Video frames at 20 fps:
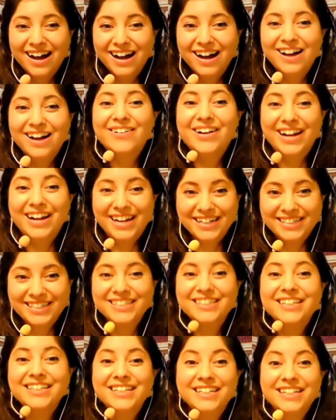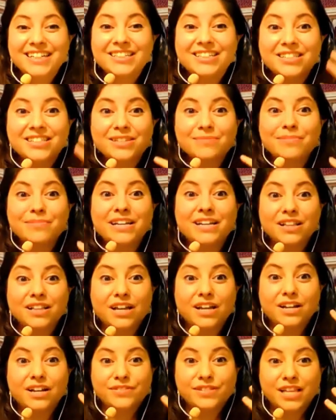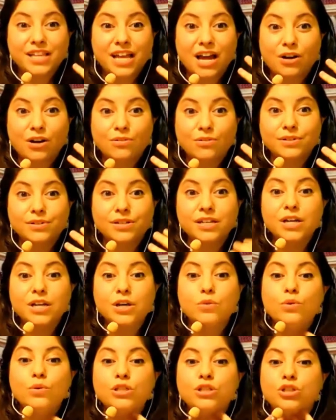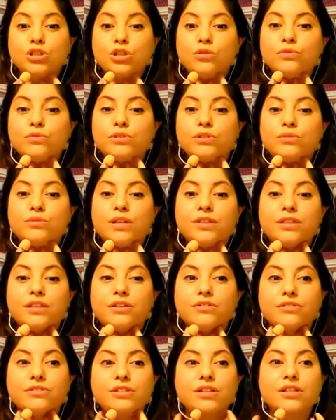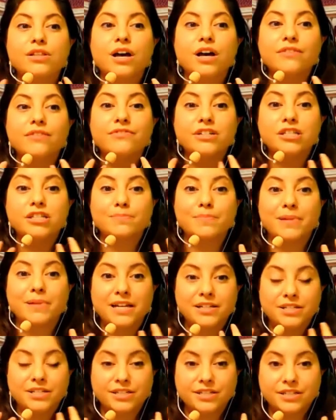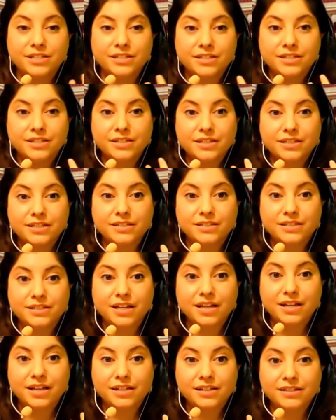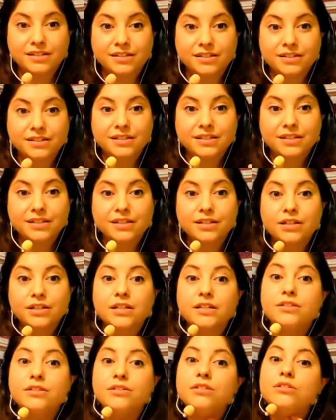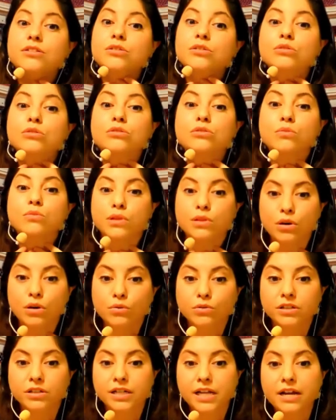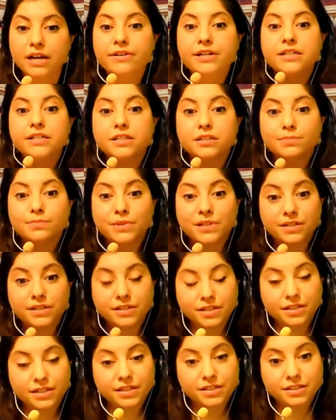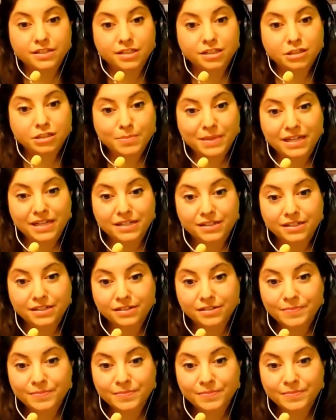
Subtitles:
right? It doesn't make a lot of sound, which shows you that there is a lot of expansion inside. It's also a lower larynx, but it's expanded.